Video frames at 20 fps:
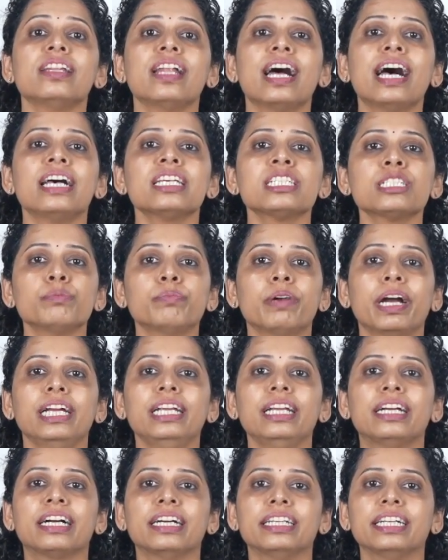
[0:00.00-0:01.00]
last
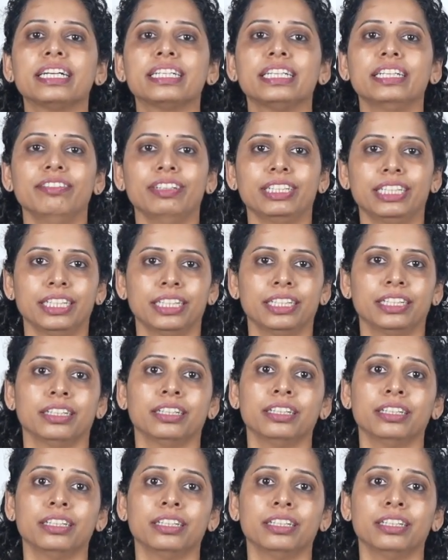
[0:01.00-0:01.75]
mile connectivity.